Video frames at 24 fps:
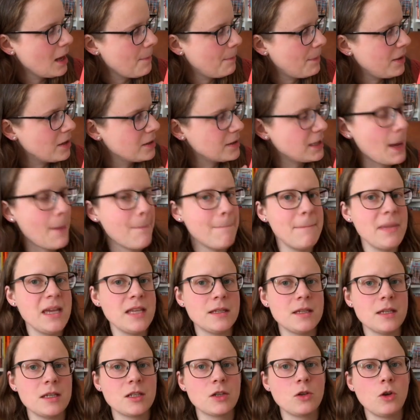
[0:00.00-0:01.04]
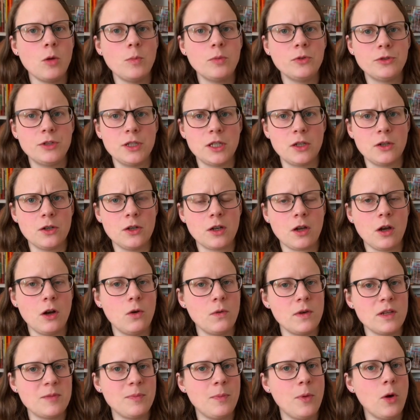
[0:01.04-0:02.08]
But Mrs. Gobbledygook
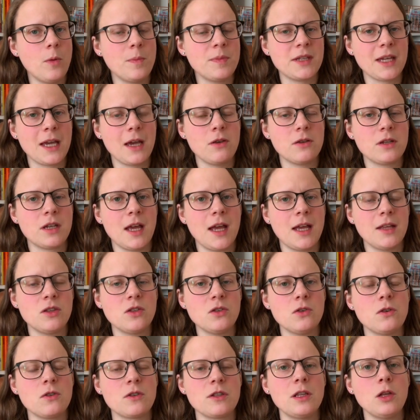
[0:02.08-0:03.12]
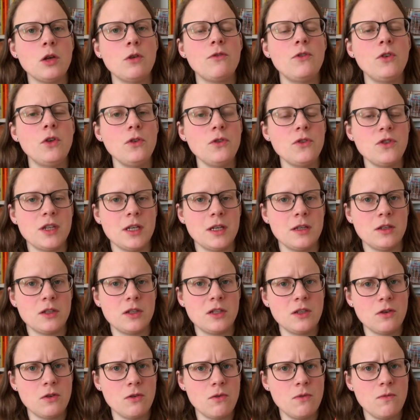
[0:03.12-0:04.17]
always pops out and talks a lot of nonsense,
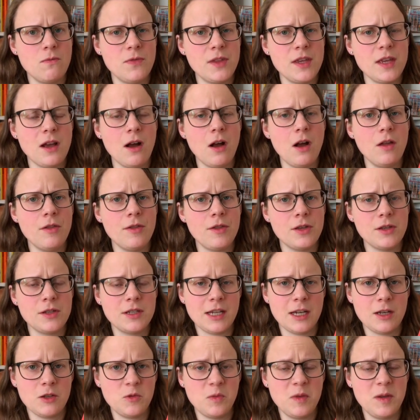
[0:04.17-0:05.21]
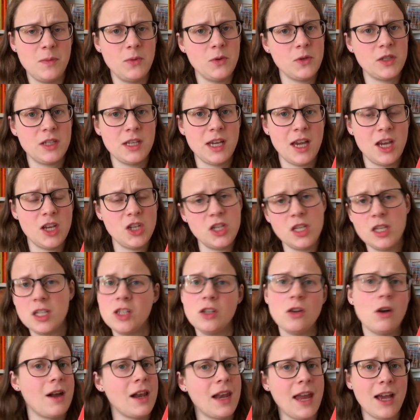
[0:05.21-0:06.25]
so the other townspeople say she's
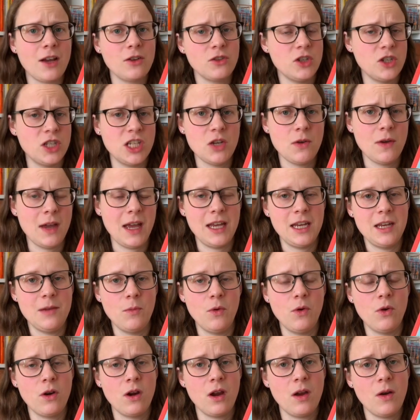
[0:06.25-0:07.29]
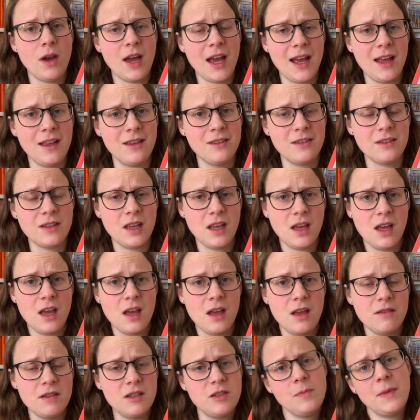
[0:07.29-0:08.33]
not allowed to do it anymore, and
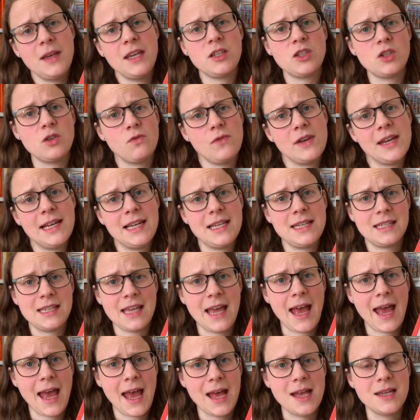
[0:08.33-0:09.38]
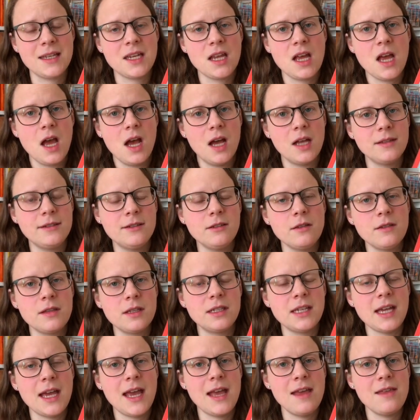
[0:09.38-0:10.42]
this makes her really sad until the
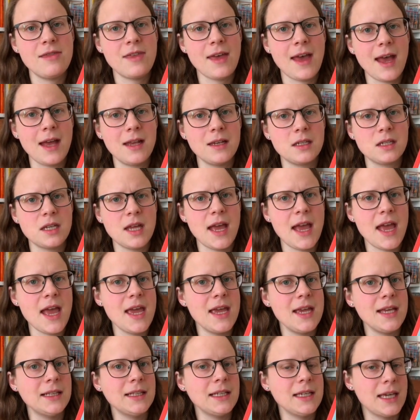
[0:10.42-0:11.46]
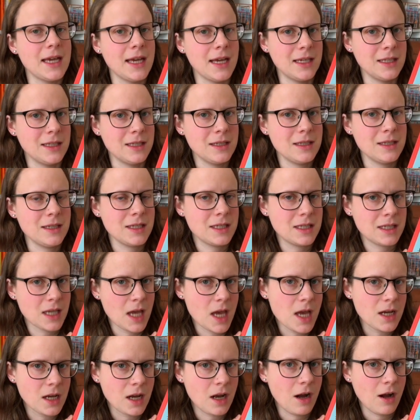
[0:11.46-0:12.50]
day that aliens
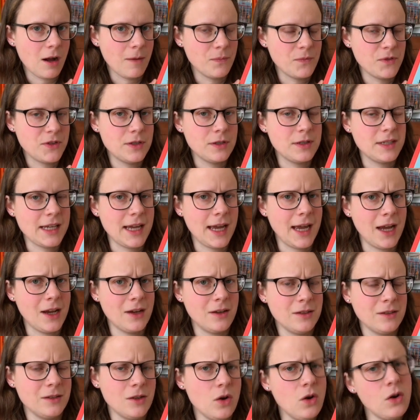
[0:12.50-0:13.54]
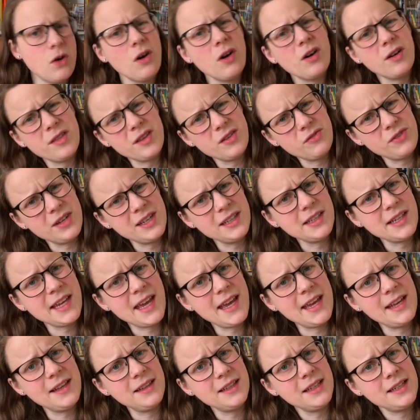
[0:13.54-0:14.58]
come to town. Or are they
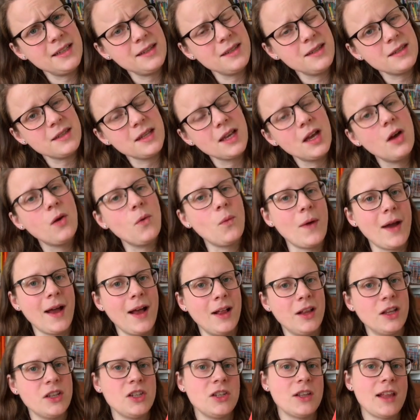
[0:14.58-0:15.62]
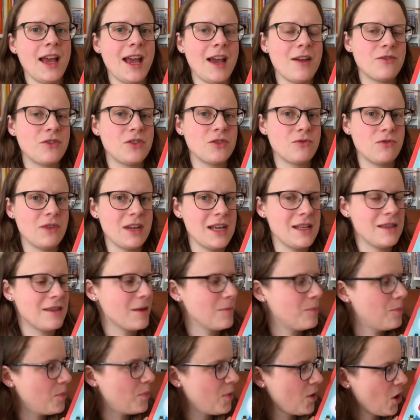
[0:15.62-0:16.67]
really aliens? Well, you'll have to read
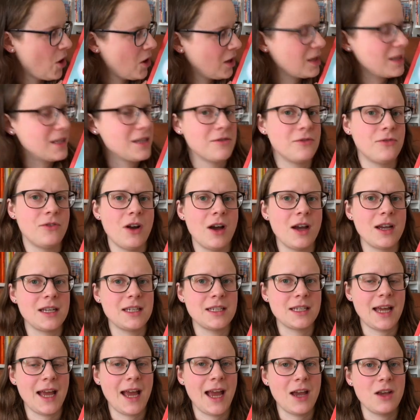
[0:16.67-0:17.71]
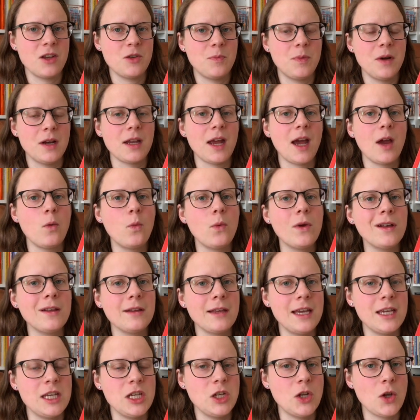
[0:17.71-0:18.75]
the book to find out, but I will
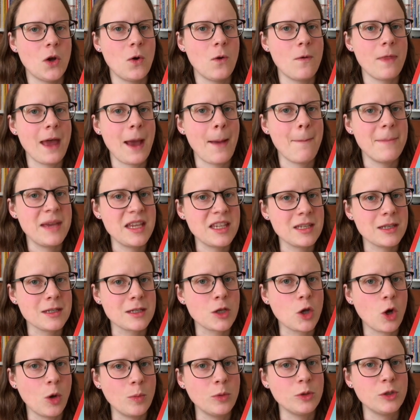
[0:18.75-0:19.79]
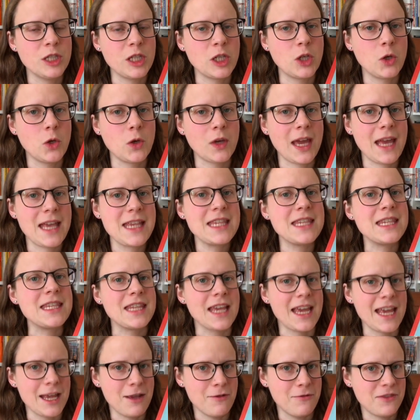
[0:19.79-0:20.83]
let you know that Mrs. Gobbledygook
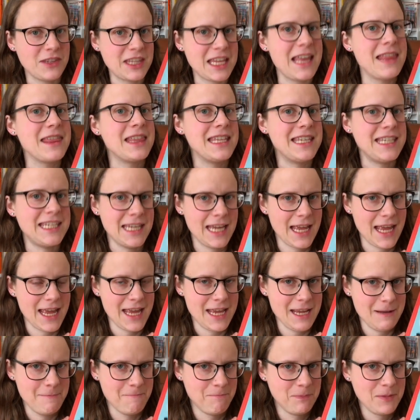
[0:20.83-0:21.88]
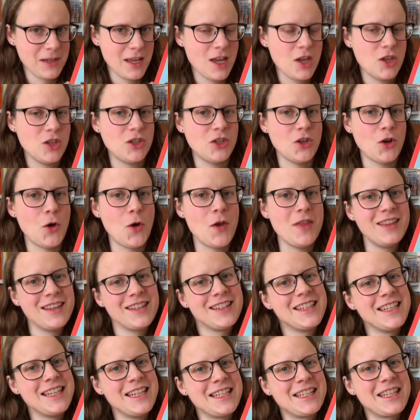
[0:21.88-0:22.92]
saves the day. So
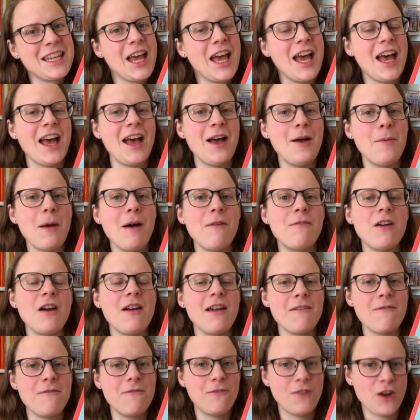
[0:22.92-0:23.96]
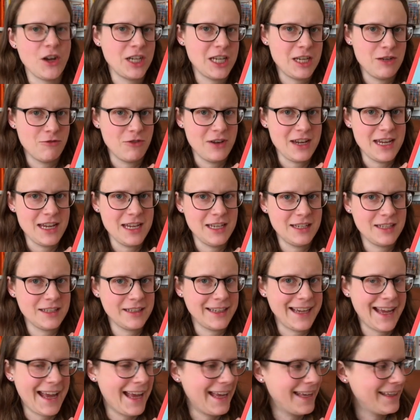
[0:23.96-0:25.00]
this is a very funny read,
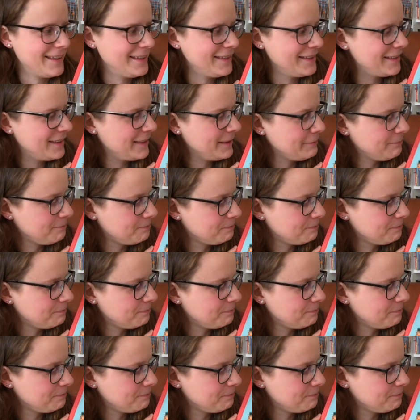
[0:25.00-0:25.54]
and